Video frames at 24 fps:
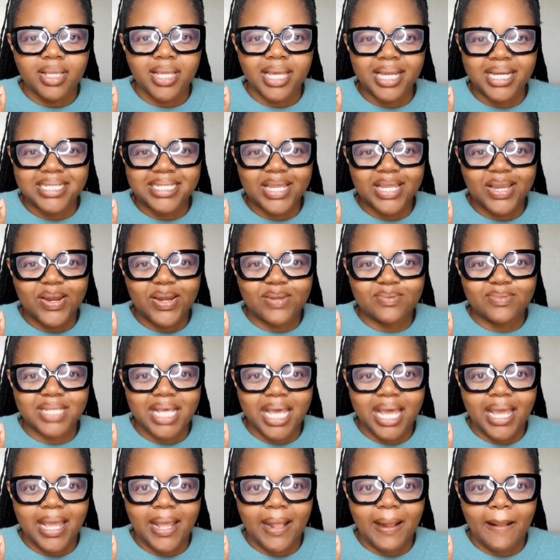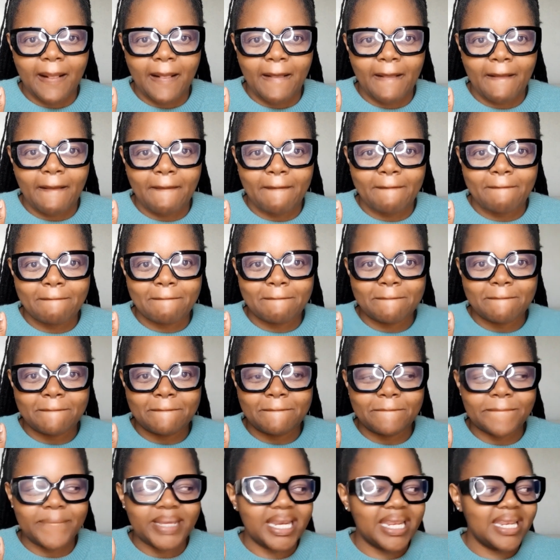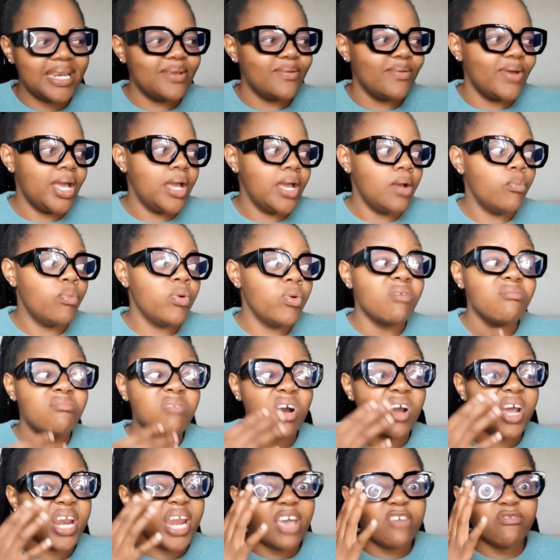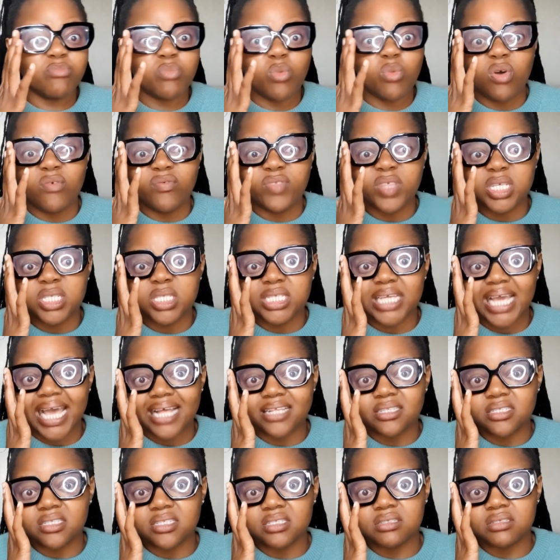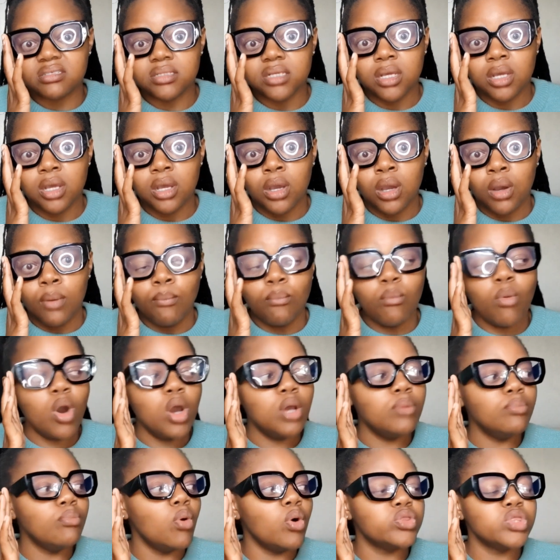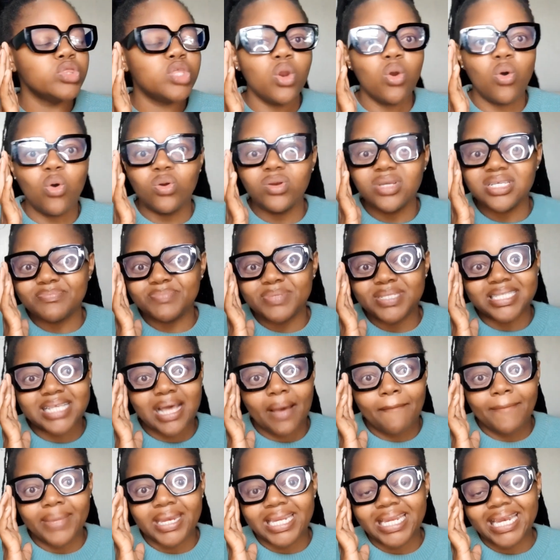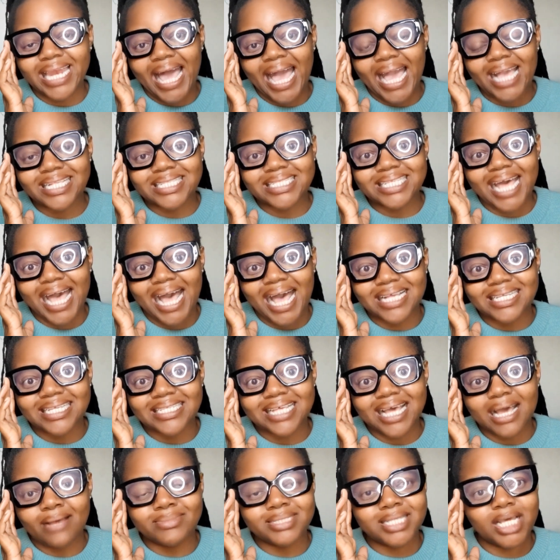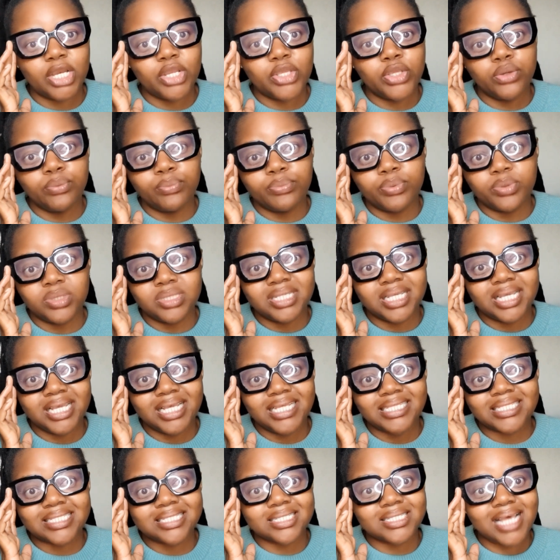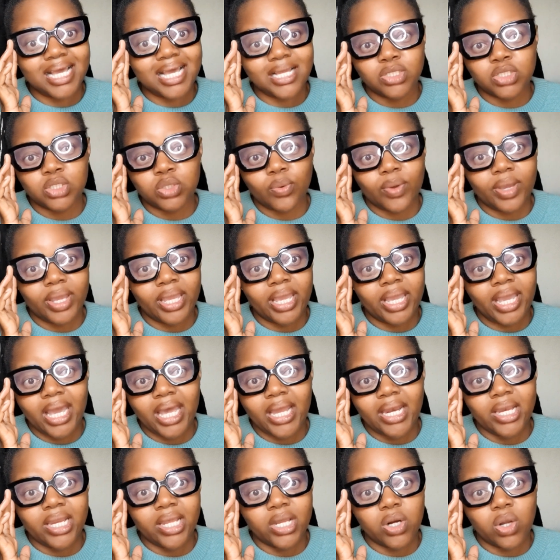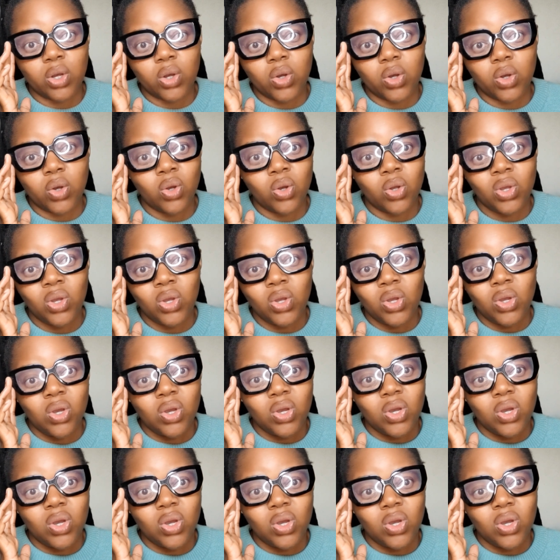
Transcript: You understand what I'm saying? But anyway, we're gonna have more of these chats, more and more. There'll always be somebody lying to us. I'm telling you, Boosie is doing a little.